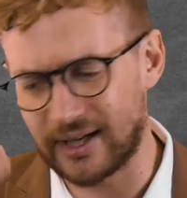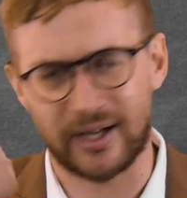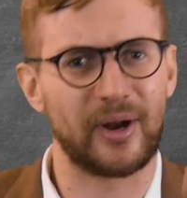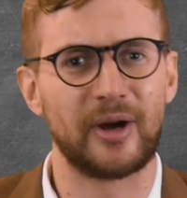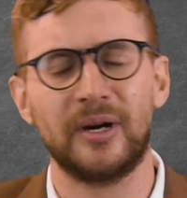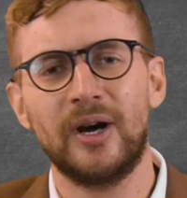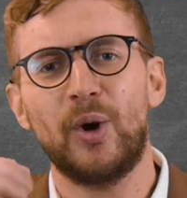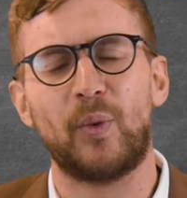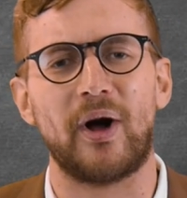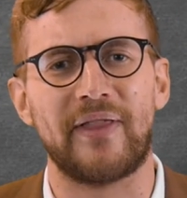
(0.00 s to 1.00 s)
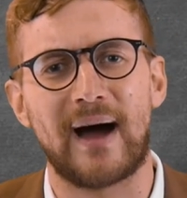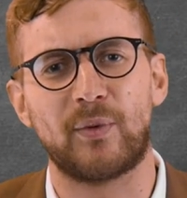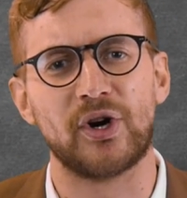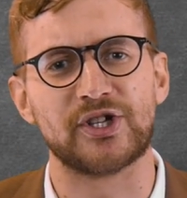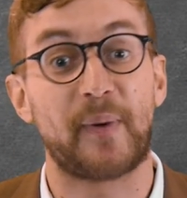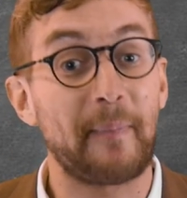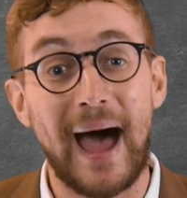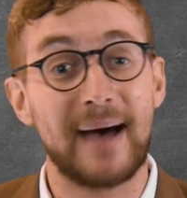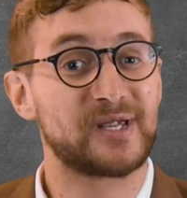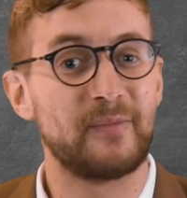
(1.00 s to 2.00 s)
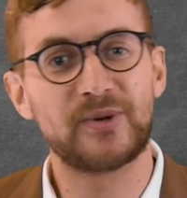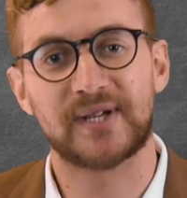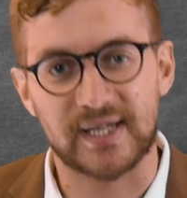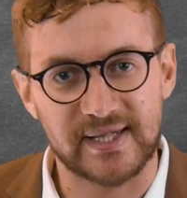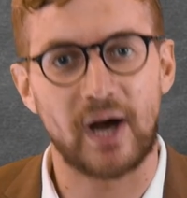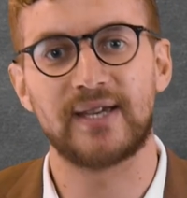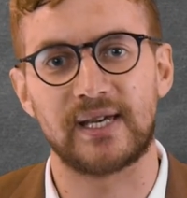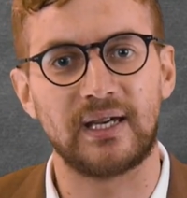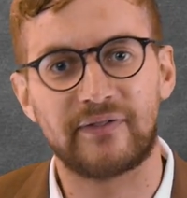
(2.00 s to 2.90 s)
I don't know what that was, but perhaps the most exciting